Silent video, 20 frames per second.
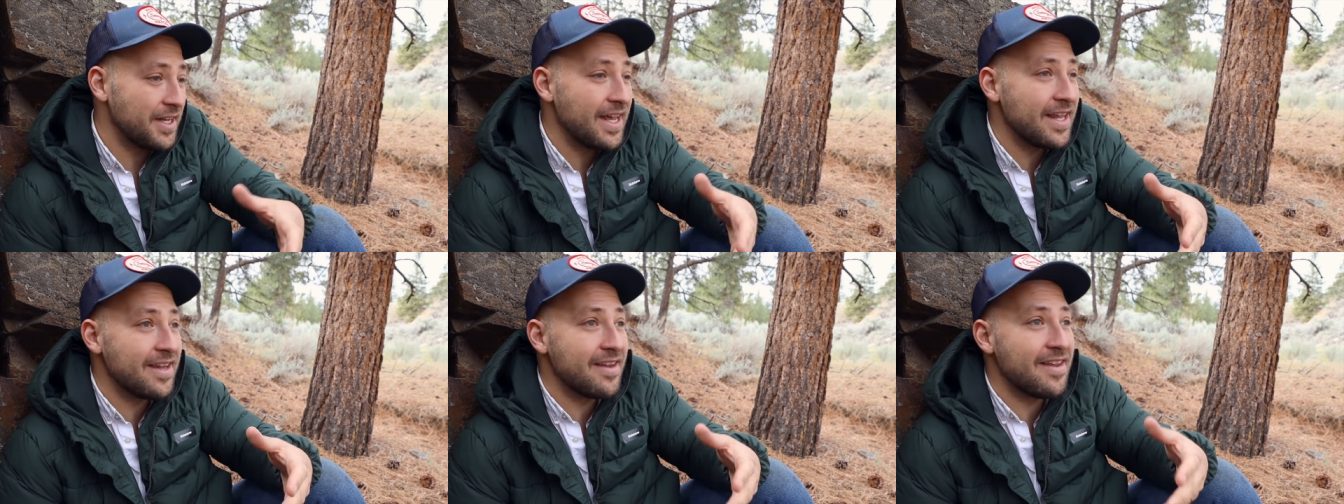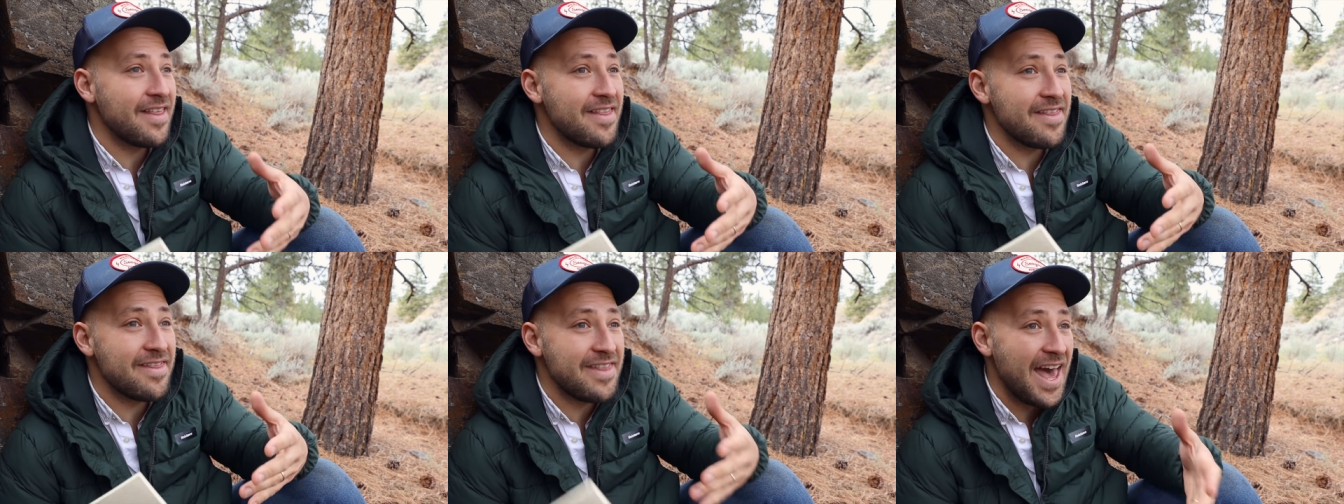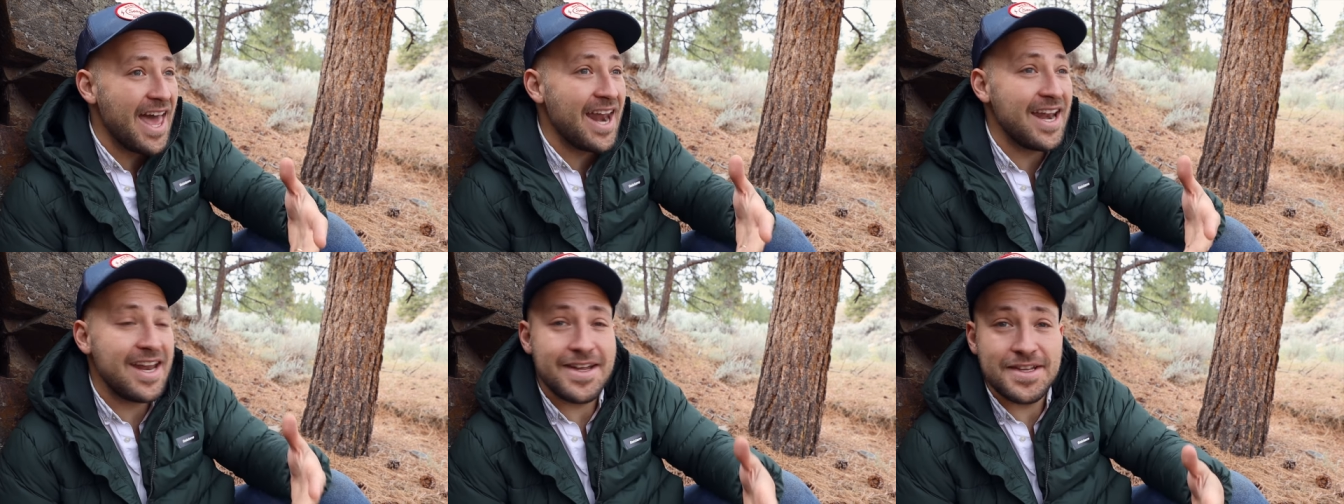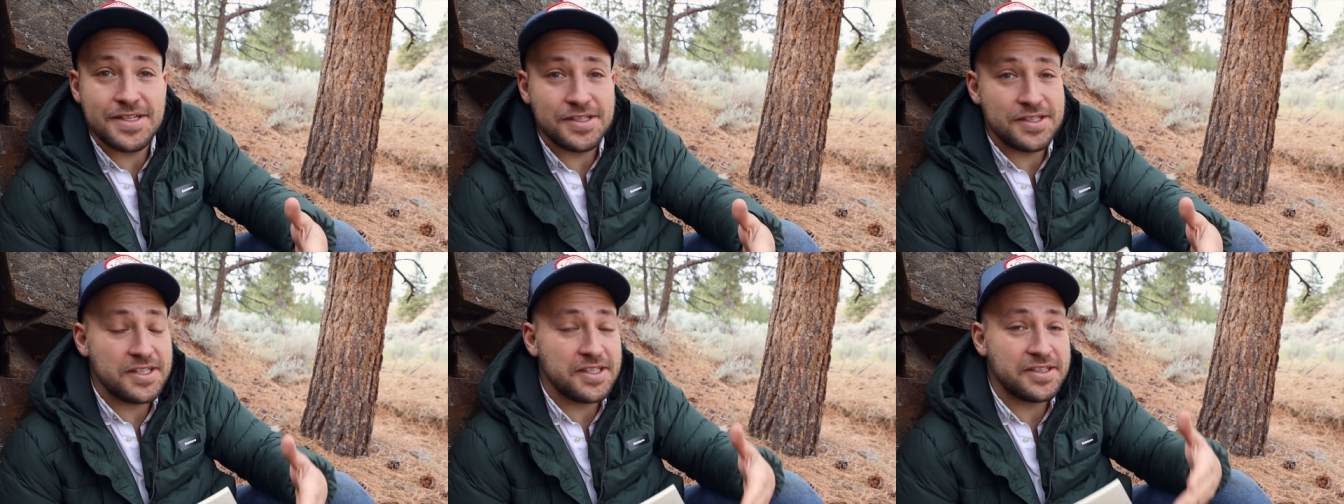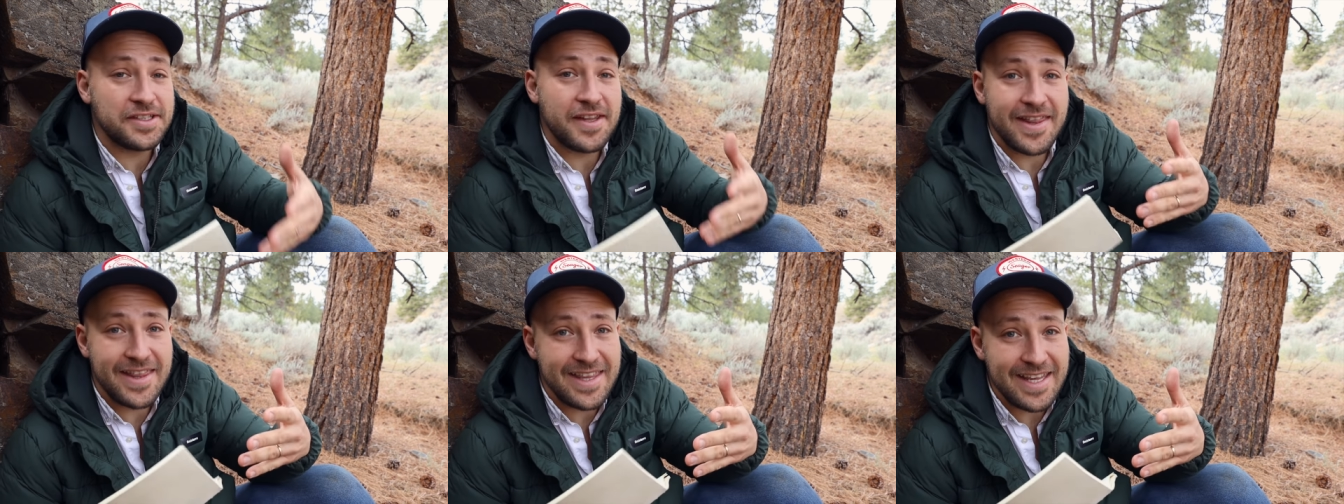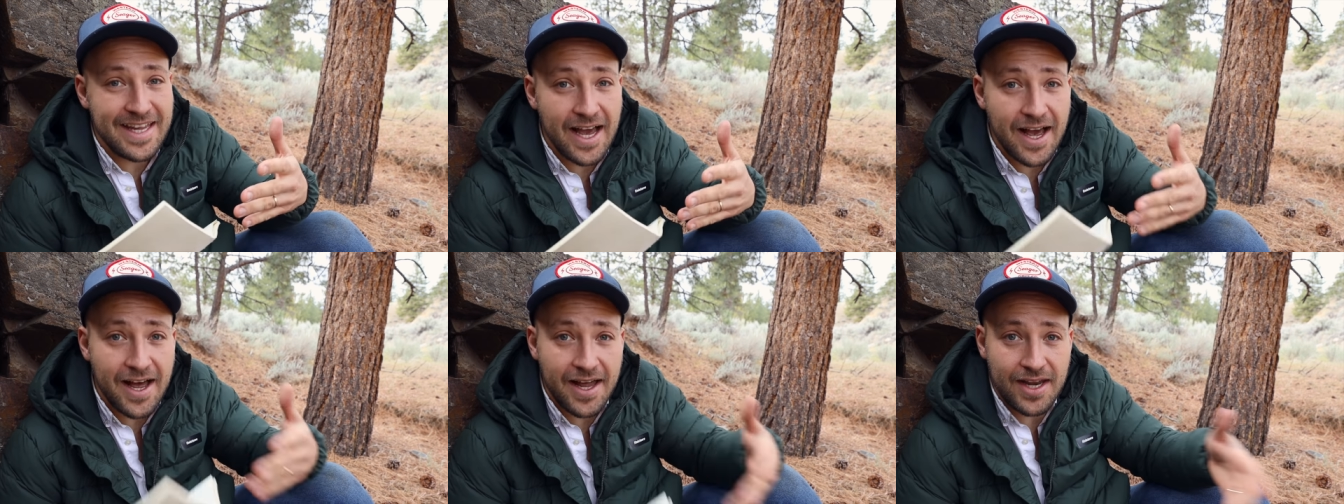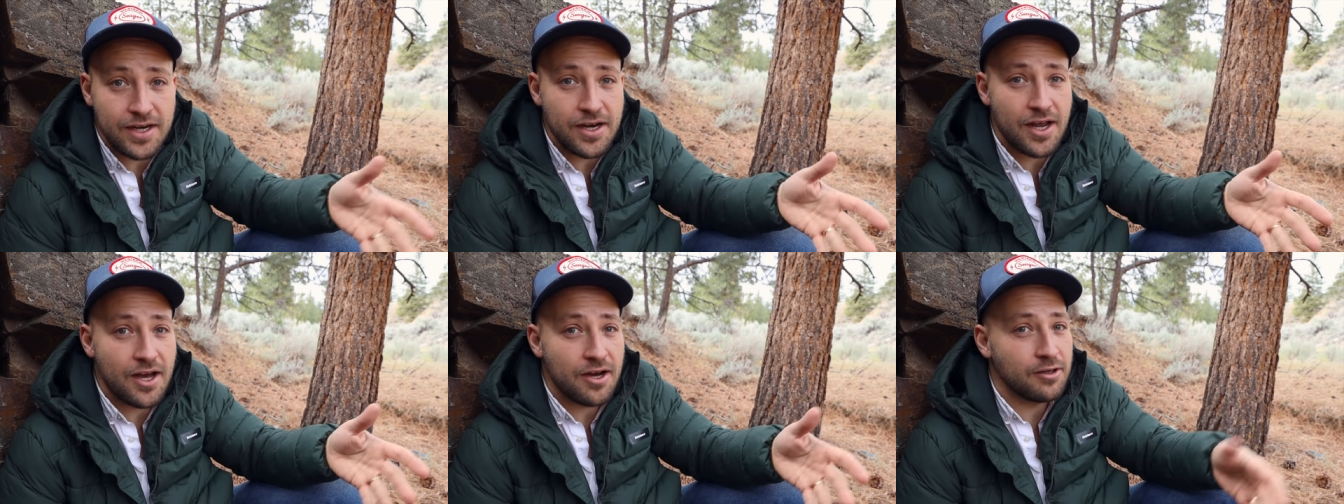And that is just the
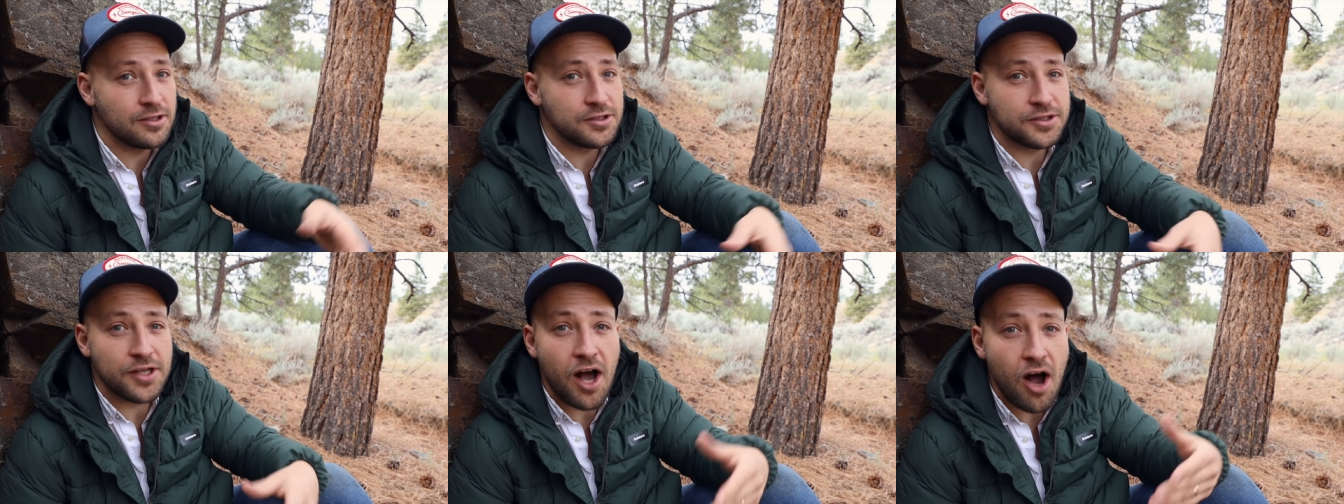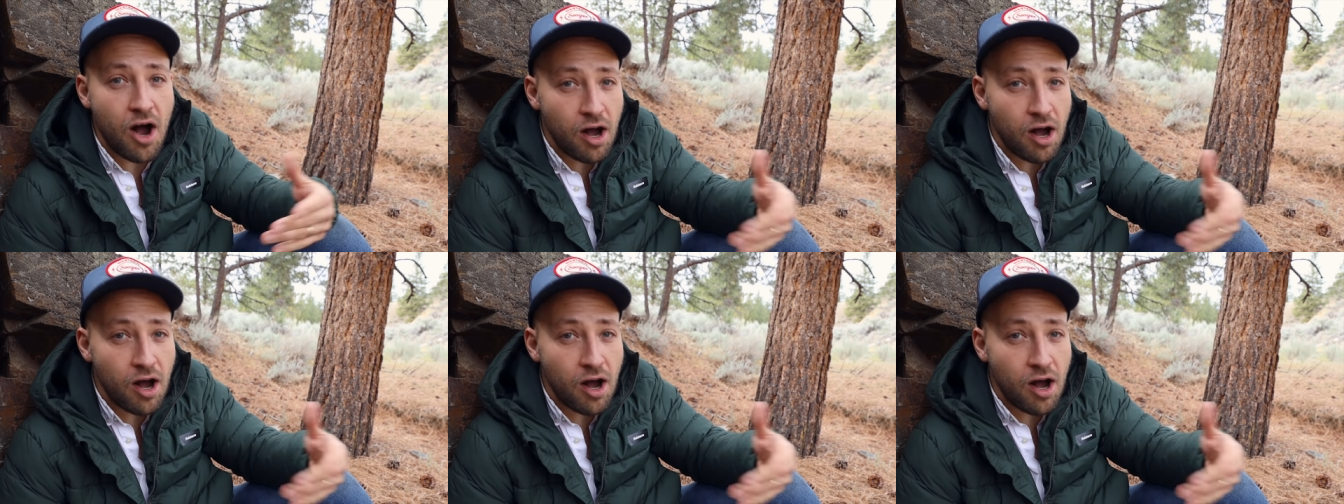unknowns.